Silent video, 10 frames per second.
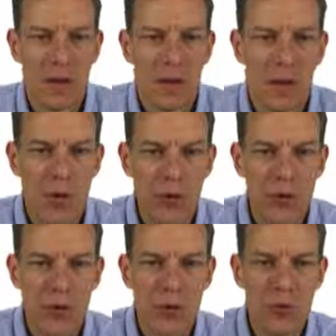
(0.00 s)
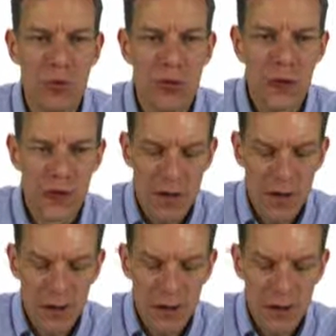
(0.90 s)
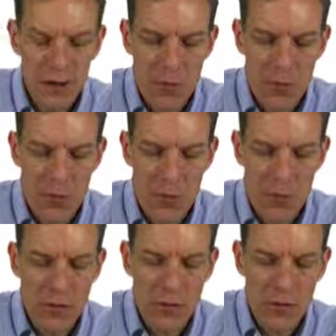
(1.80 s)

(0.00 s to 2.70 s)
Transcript: And what we'll do is that we're going to